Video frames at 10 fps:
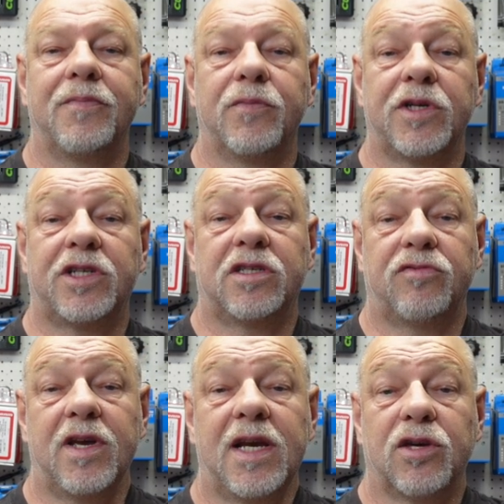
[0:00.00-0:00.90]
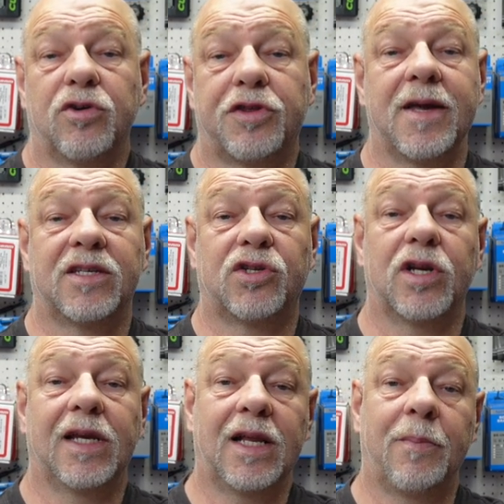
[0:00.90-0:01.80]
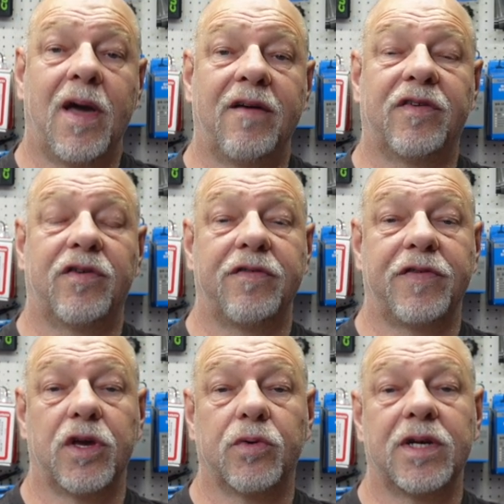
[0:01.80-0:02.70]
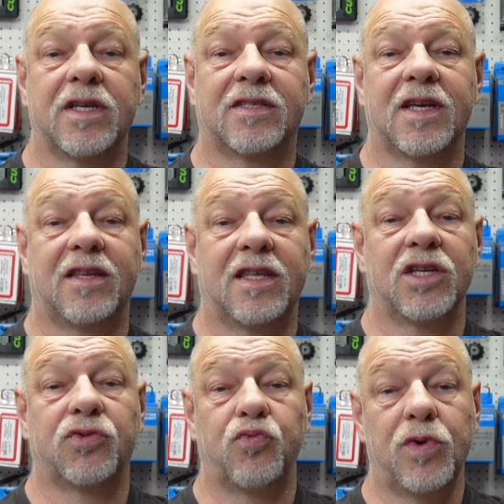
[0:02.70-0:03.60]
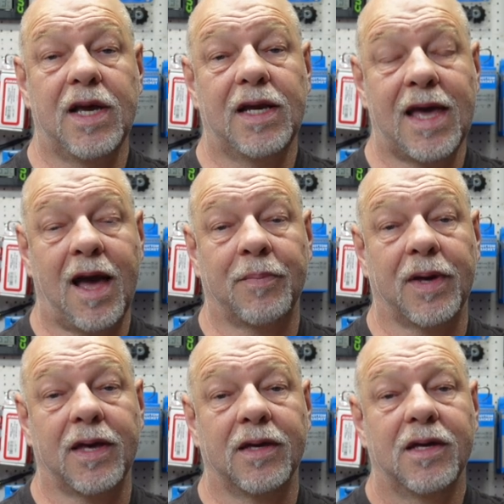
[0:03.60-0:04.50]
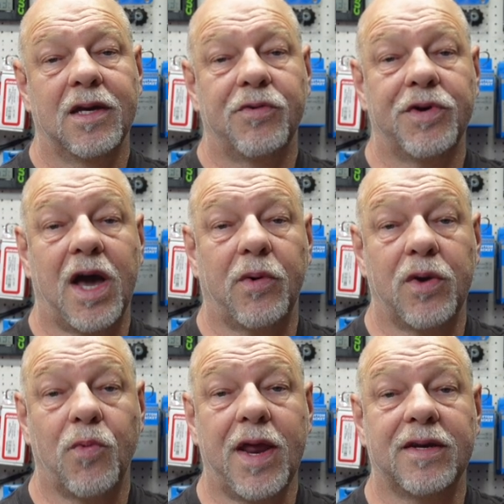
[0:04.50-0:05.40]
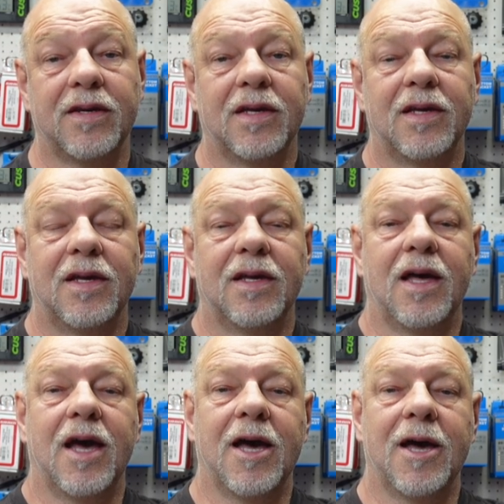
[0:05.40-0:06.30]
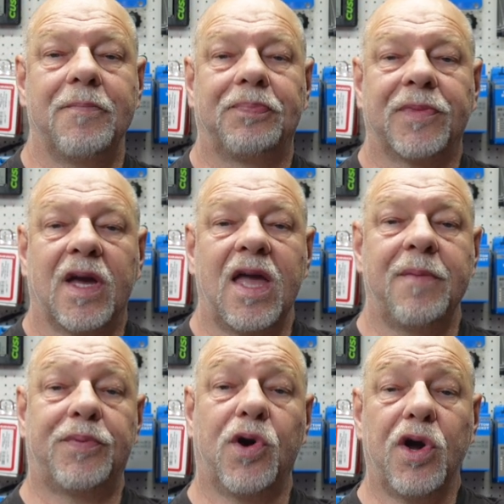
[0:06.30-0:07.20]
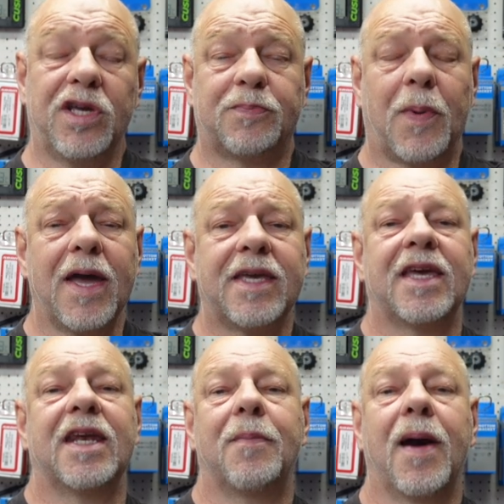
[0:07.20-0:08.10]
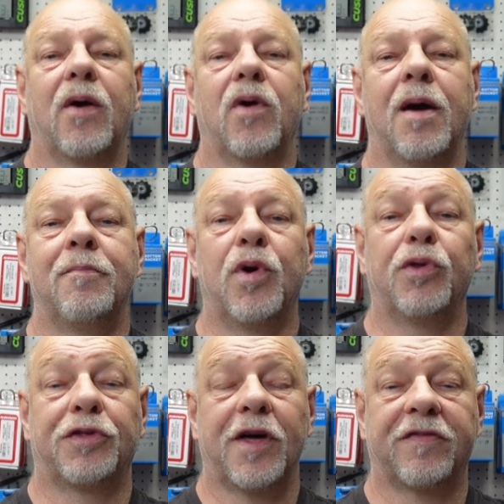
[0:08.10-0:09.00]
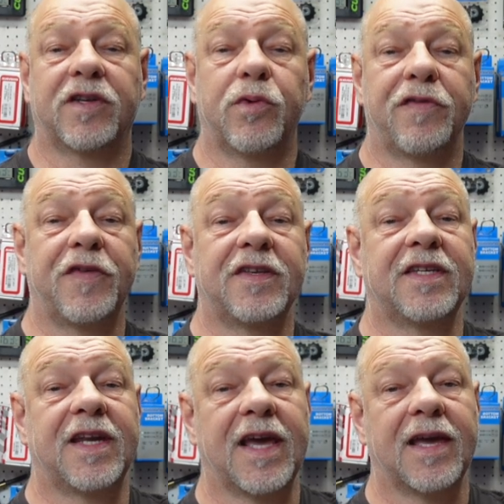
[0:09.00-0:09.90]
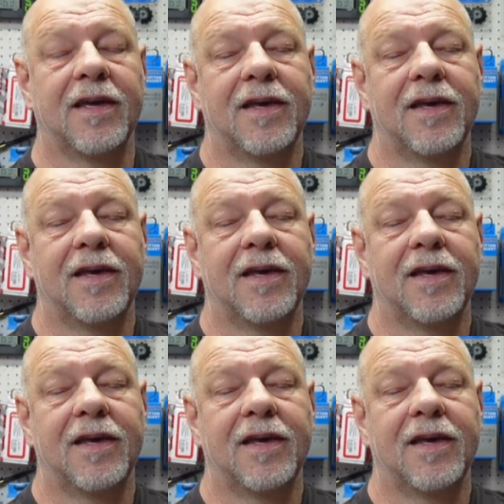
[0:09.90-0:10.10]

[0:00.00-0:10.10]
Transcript: which is a really good thing. He's done a little bit of a review and he said that he's really happy with how it went. He brought his bike in about a month after we fitted it